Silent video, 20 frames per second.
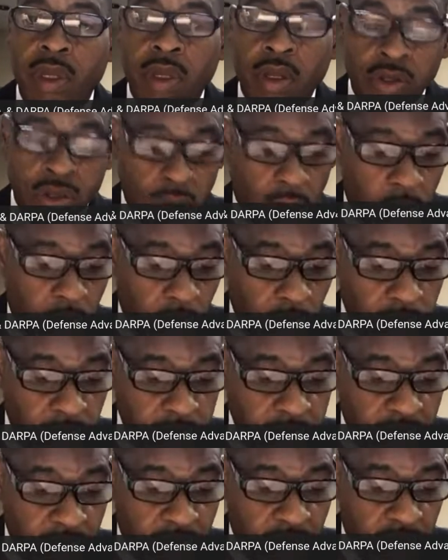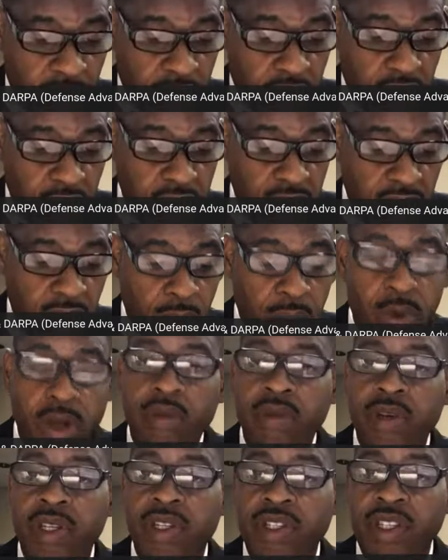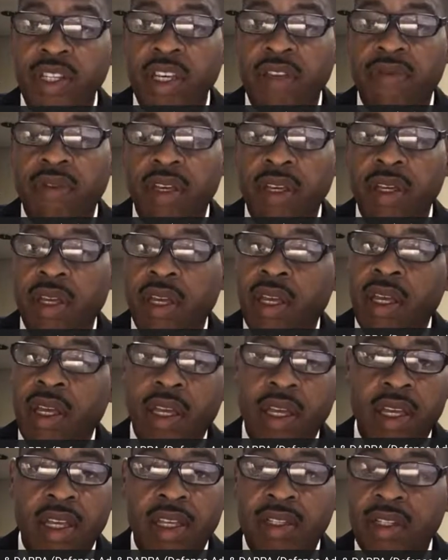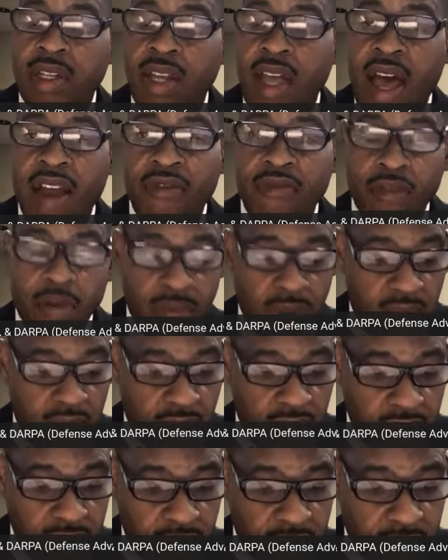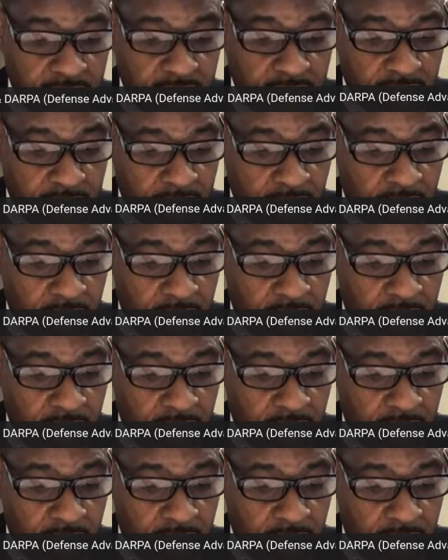So all the data that we're receiving is not from ages